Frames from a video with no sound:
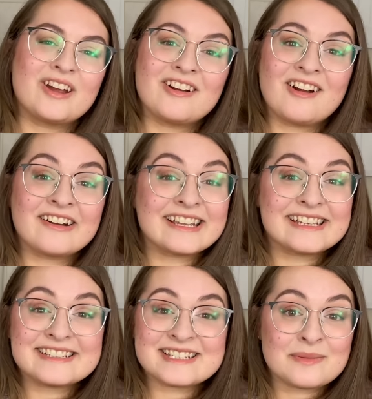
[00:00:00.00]
are
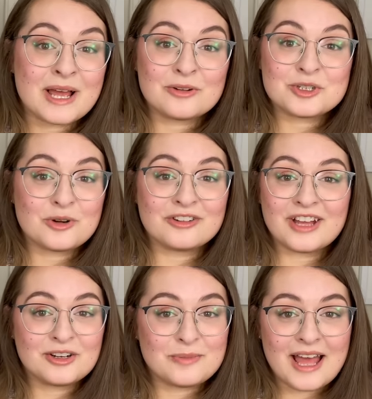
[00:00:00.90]
already somehow to our
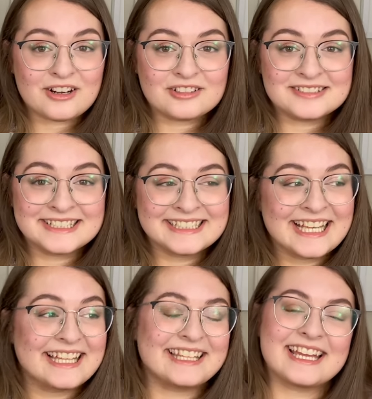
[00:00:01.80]
final pattern.
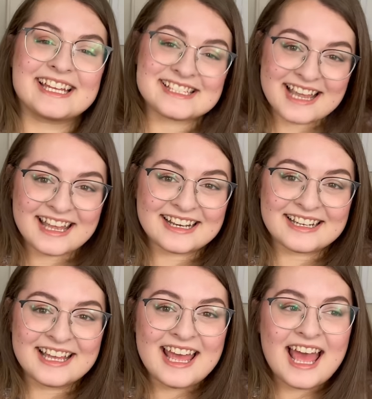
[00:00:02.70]
Like I said,
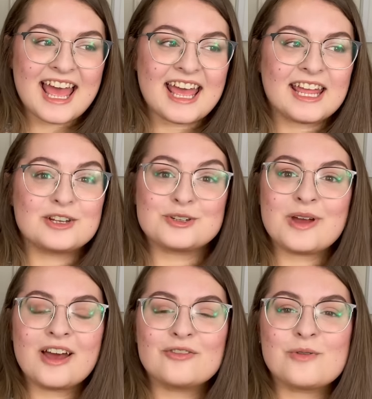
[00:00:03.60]
I do
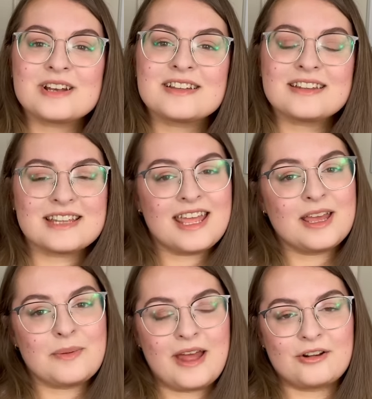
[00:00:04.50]
have one
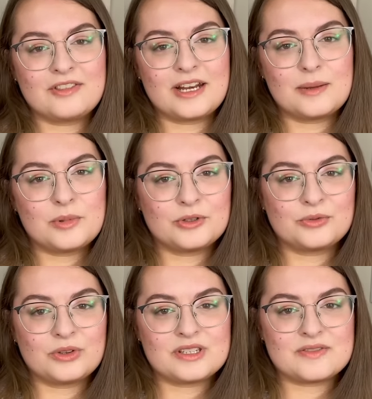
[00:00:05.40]
tank pattern that I pulled
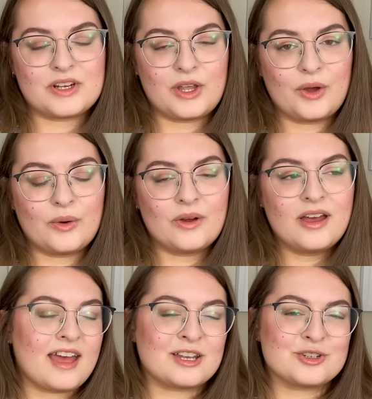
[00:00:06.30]
for this video.
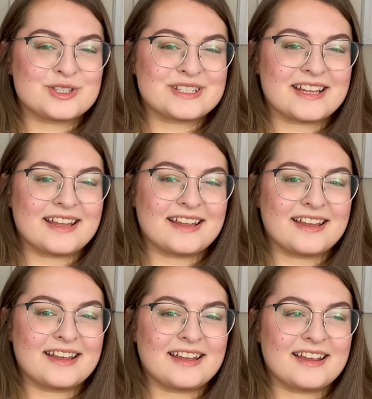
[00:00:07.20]
I just,
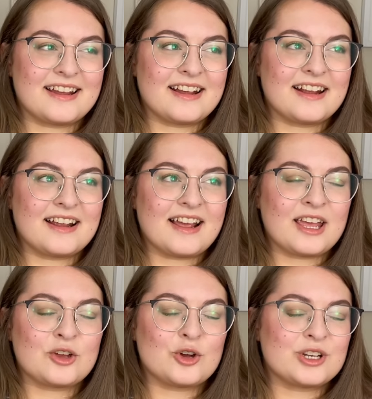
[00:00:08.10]
I
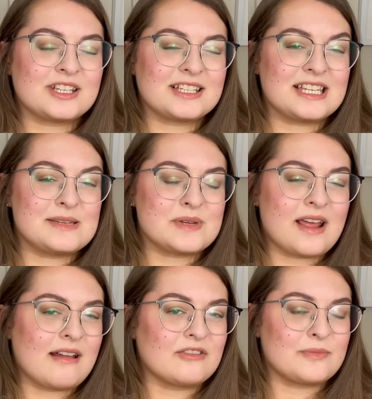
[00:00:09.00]
couldn't keep it
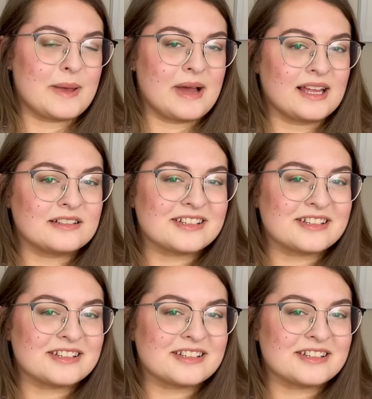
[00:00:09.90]
out of my mind